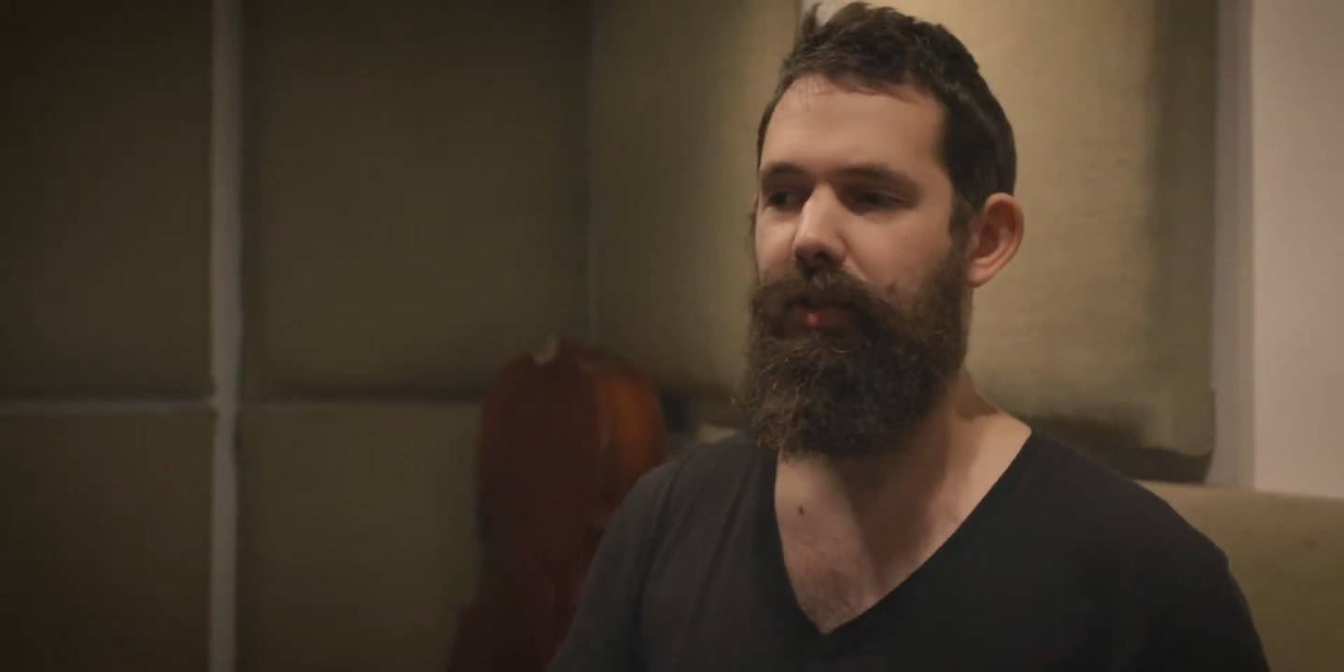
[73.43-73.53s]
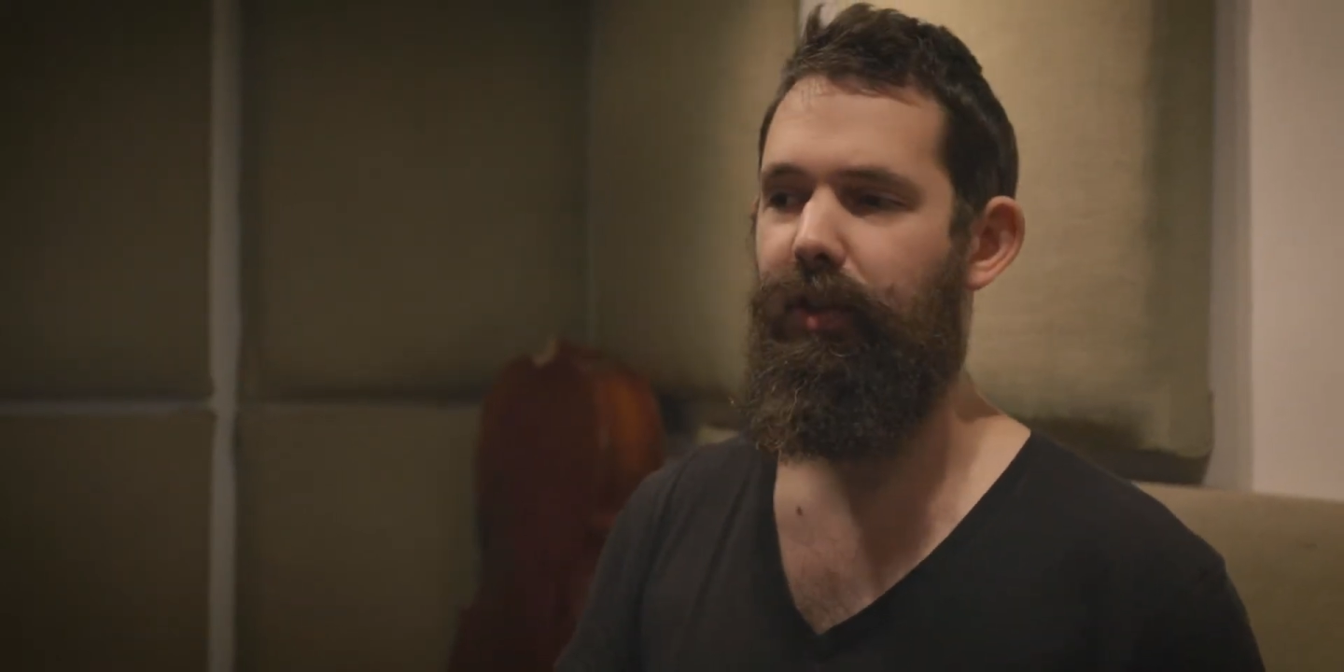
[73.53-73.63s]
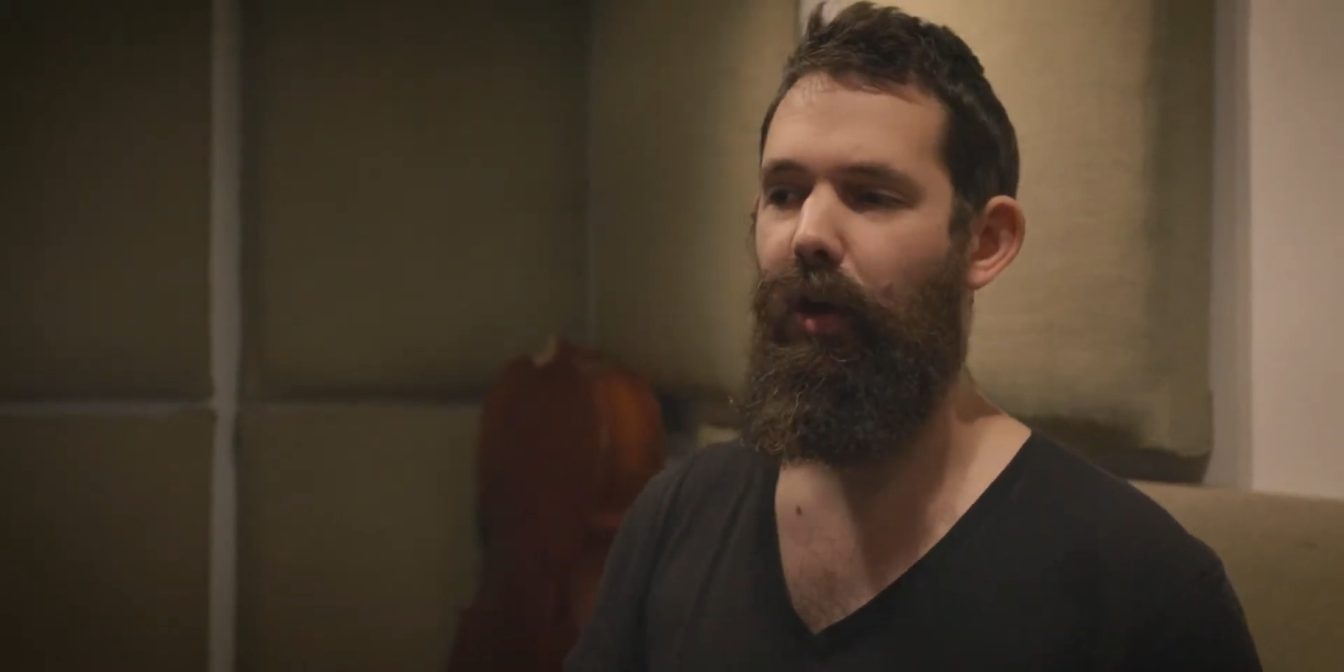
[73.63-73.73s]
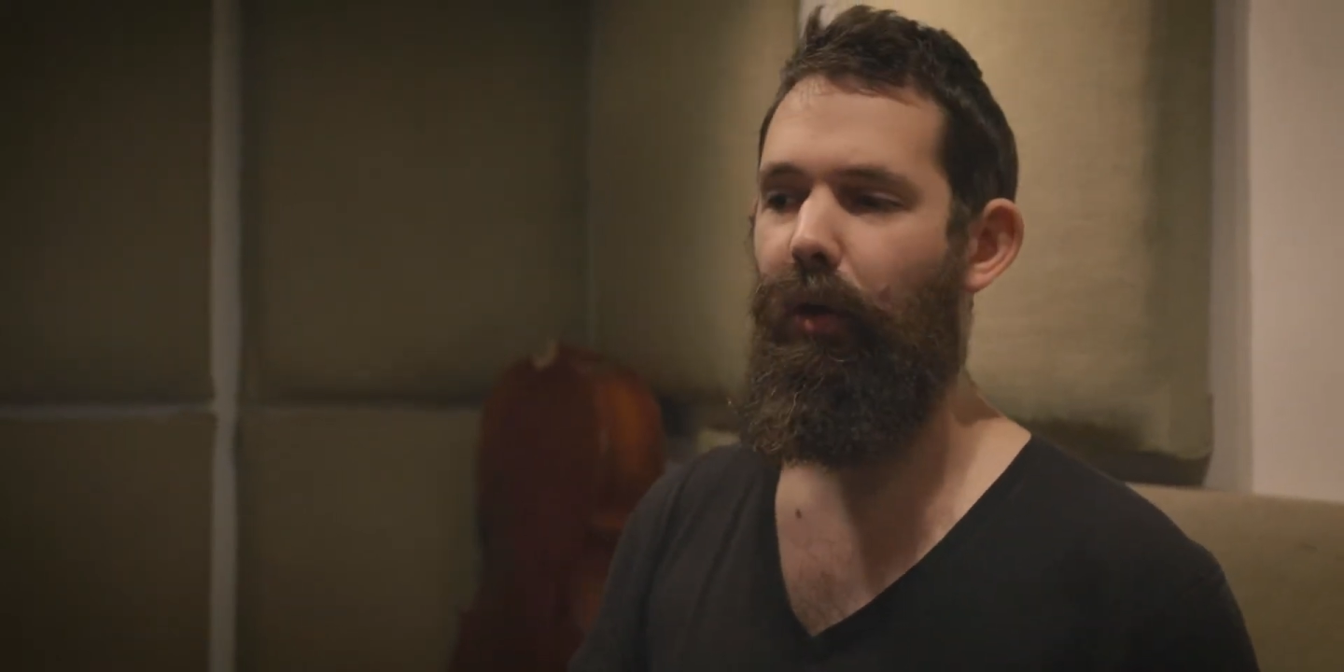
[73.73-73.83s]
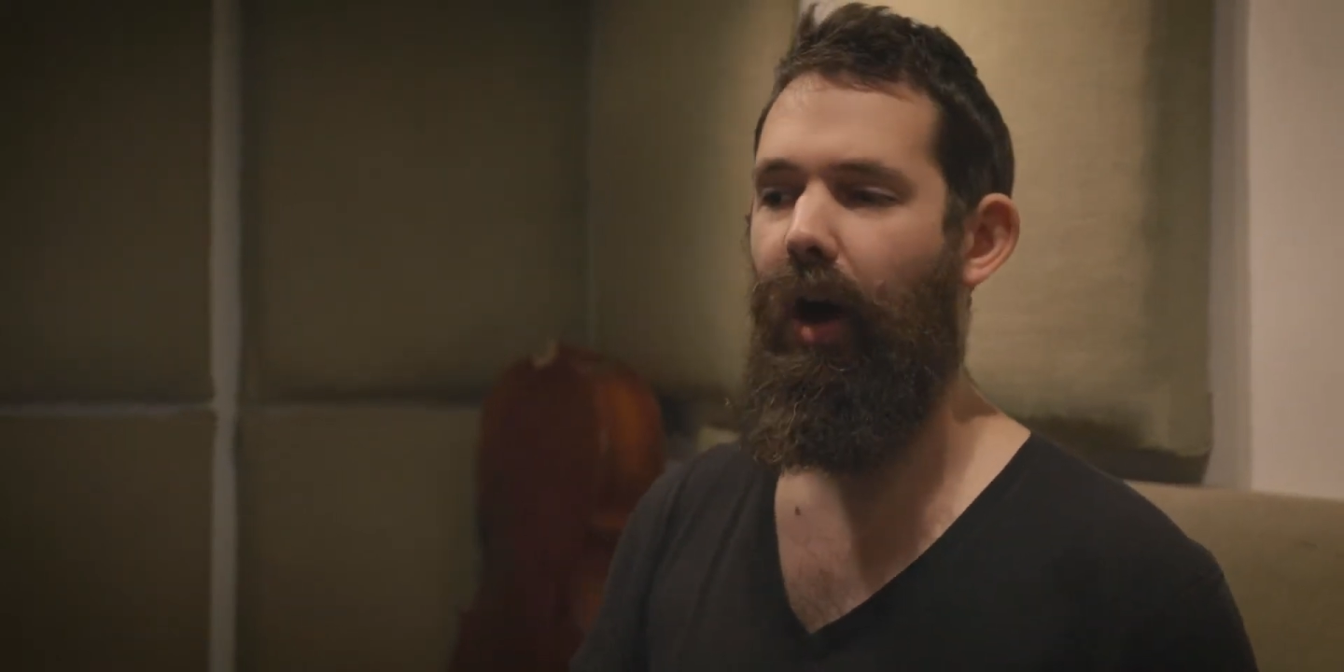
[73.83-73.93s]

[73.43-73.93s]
So